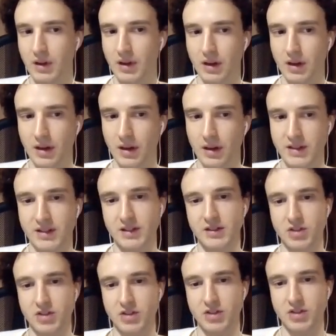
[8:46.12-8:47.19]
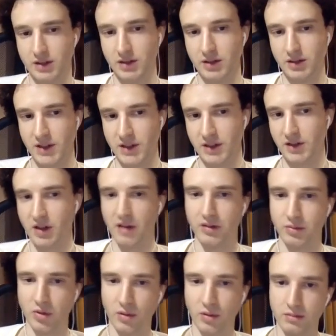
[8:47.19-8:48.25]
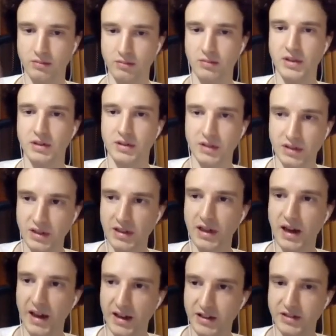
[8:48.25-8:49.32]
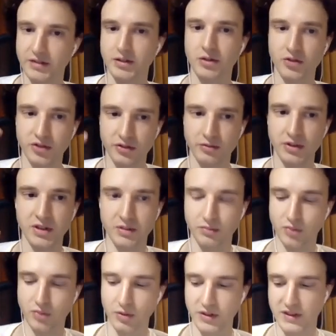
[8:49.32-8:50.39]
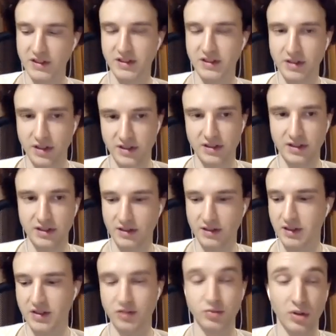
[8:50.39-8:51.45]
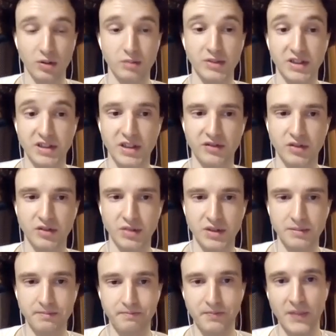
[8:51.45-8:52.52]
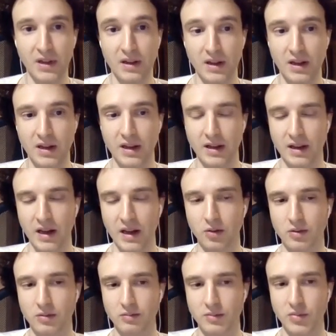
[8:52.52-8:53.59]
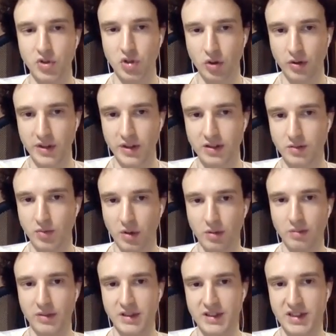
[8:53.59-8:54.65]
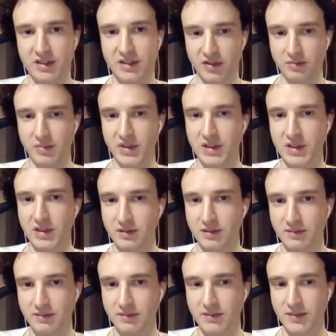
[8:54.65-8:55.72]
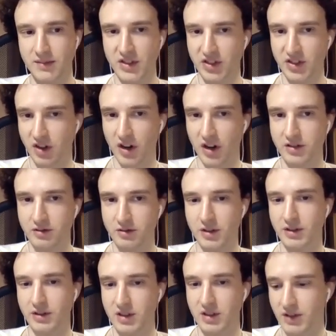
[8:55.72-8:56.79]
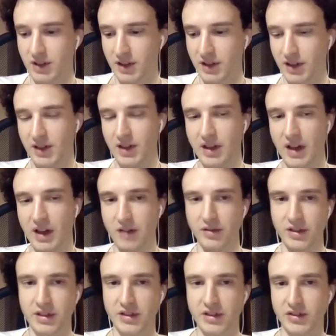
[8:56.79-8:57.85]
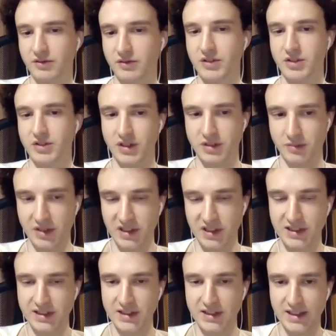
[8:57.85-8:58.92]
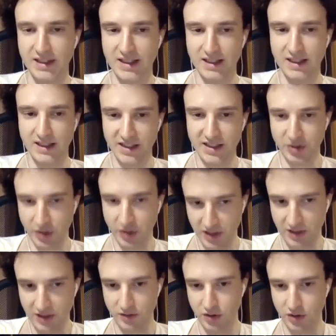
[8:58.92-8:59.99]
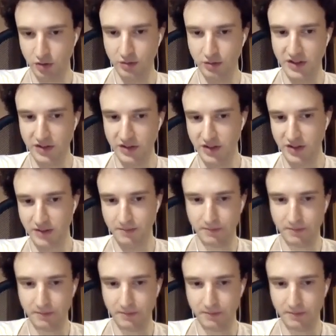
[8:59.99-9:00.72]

It's easy to check that the consensus halving problem indeed has those three properties, and thus it is a problem in TFNP. Now, showing that a problem in TFNP is hard, or rather giving evidence of intractability, is tricky for two reasons.